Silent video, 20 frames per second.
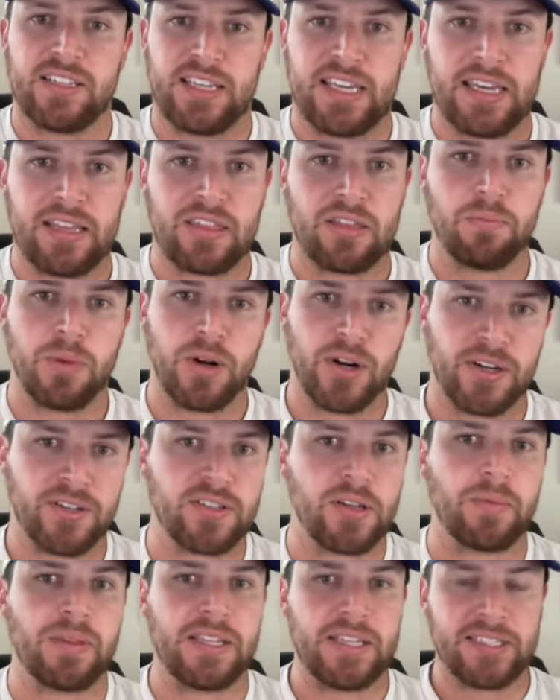Keith Ethan Burke,
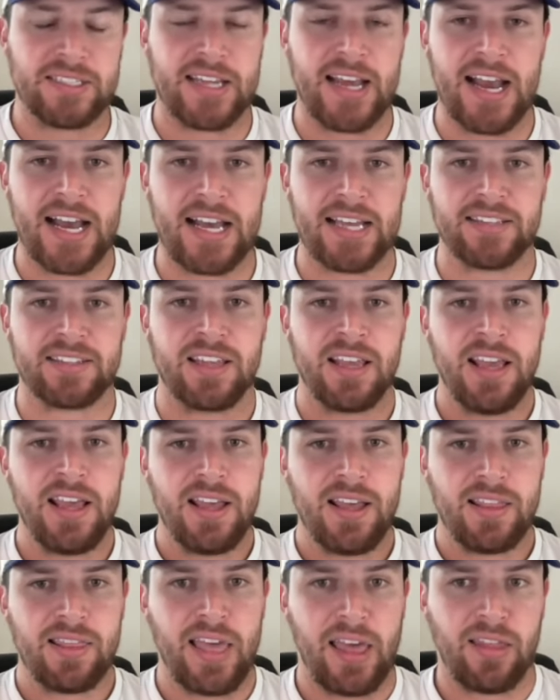some of these guys
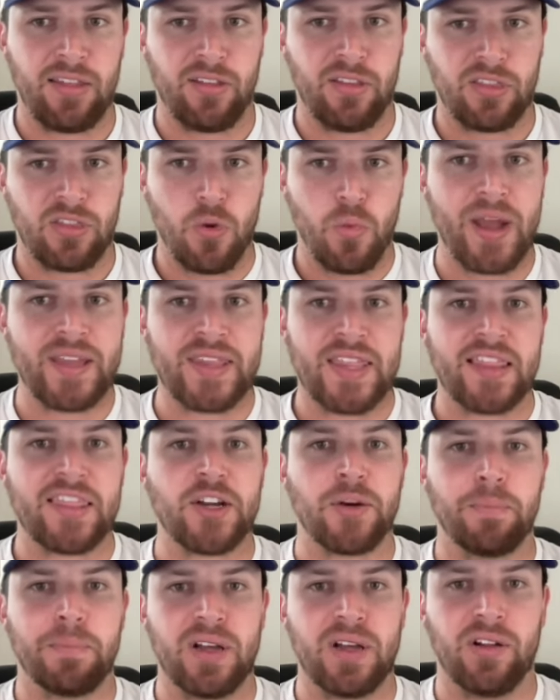that the way that
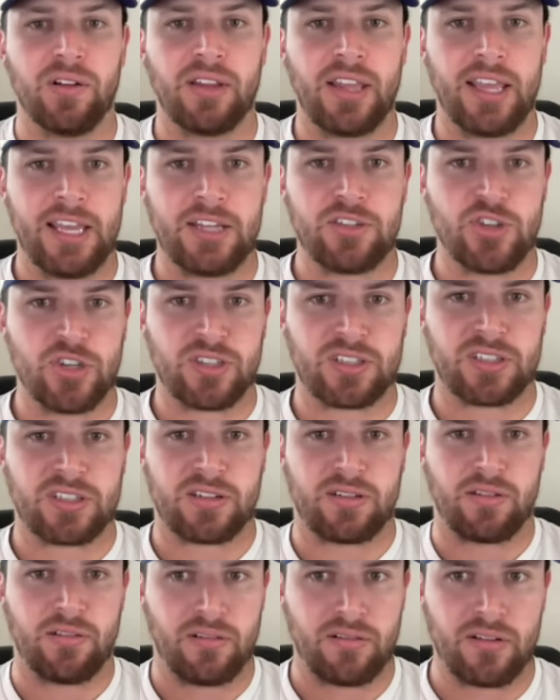they're built, it
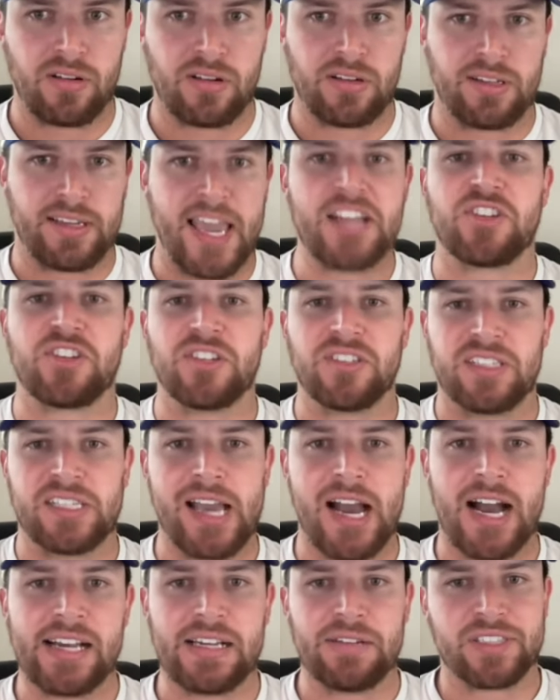just catches
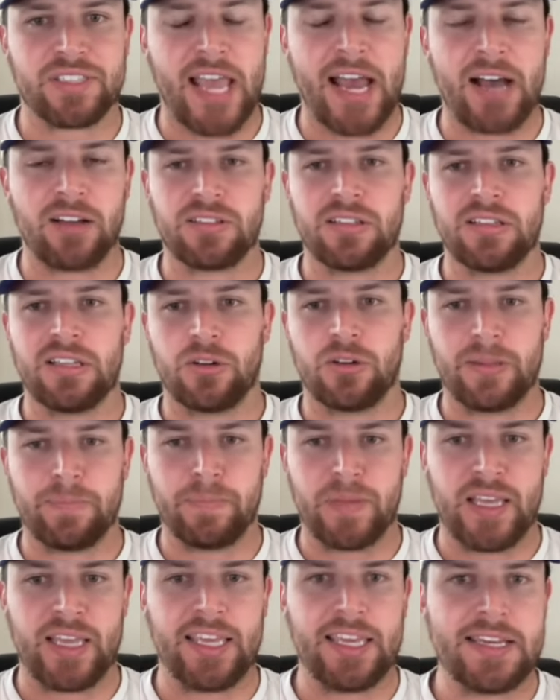the eye of scouts a little
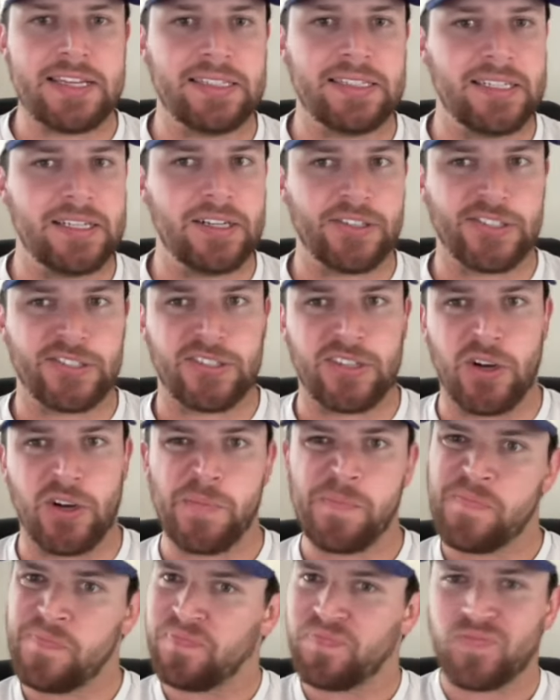bit easier.
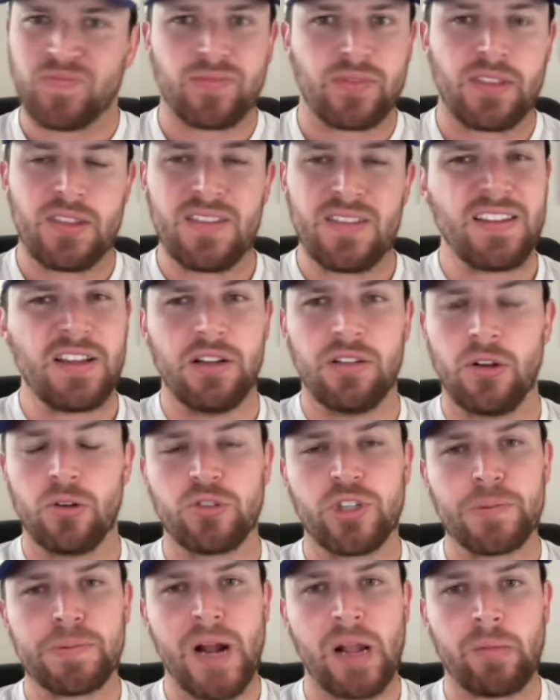So,
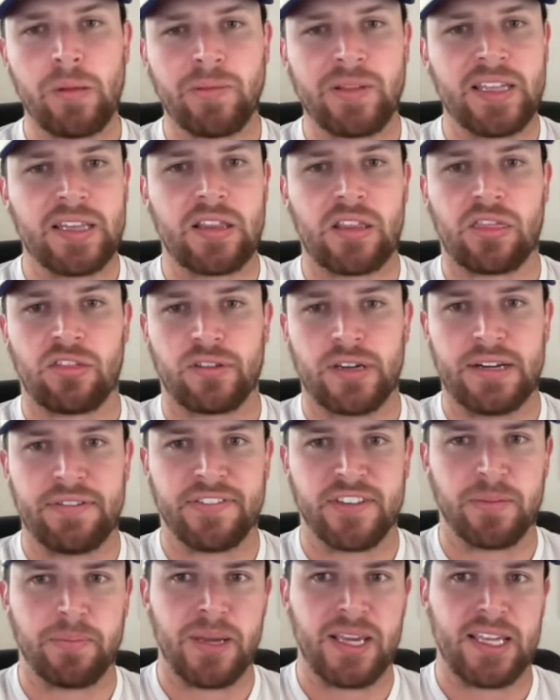those are probably the three
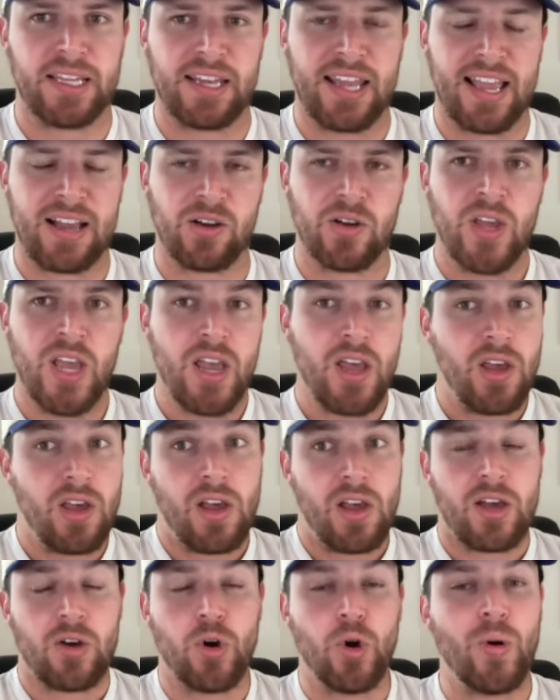for me. Now,
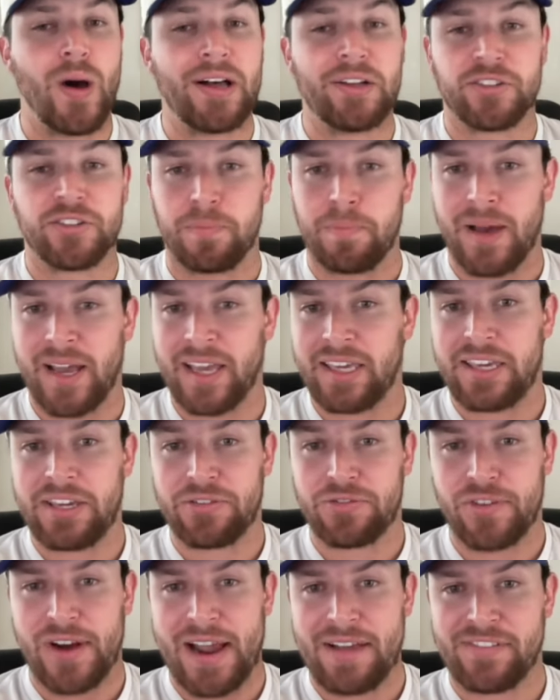who else might
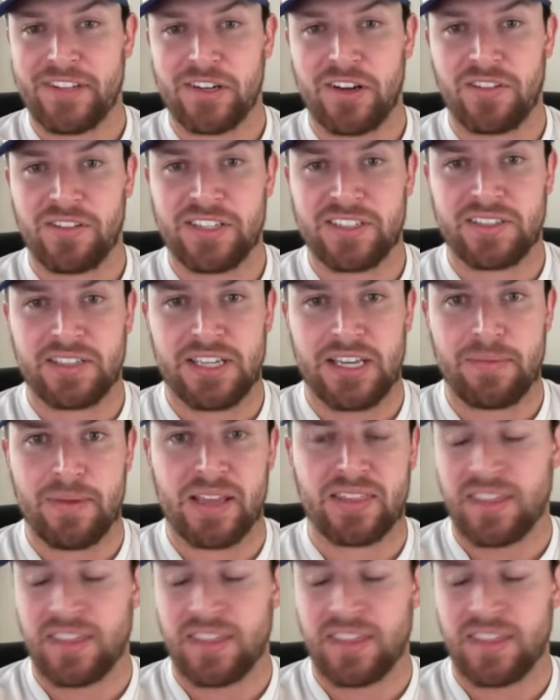get drafted on this team?